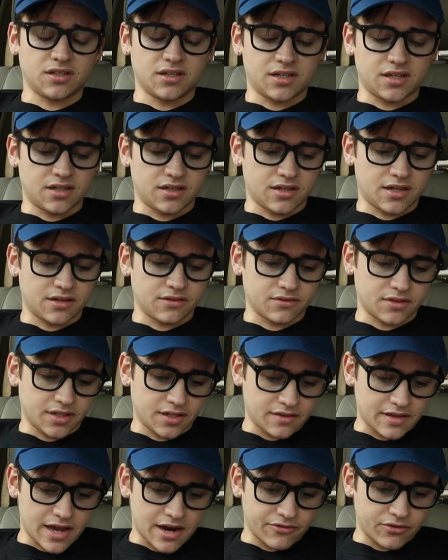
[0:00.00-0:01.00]
I don't
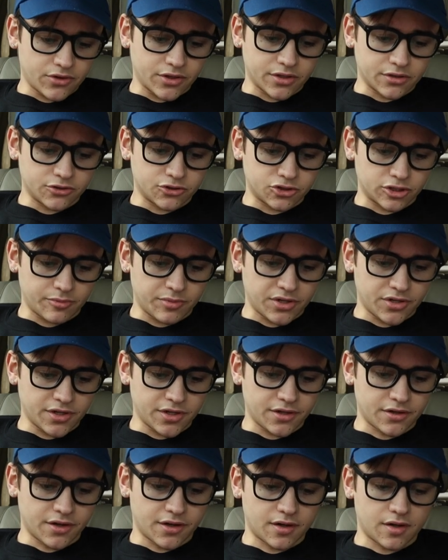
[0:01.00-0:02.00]
think that really
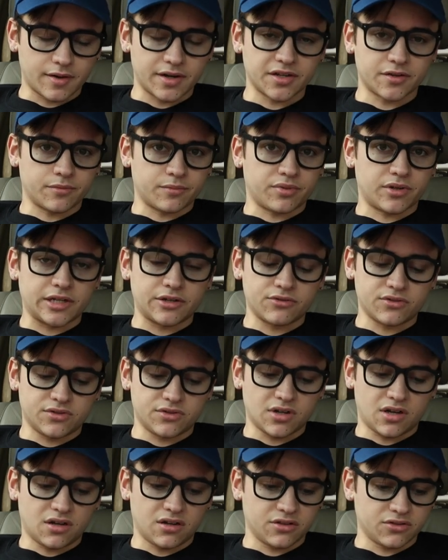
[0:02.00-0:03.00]
contributed. Oh, I didn't play with
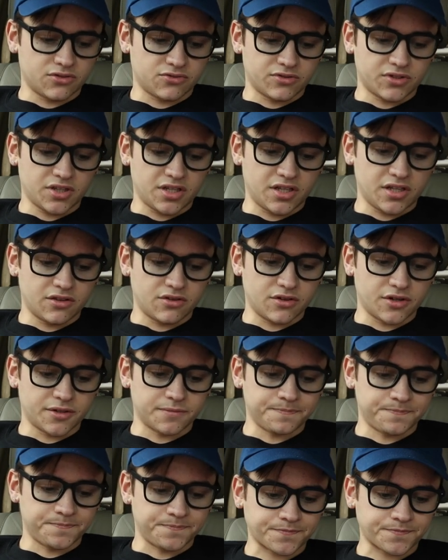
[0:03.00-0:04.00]
dolls really either.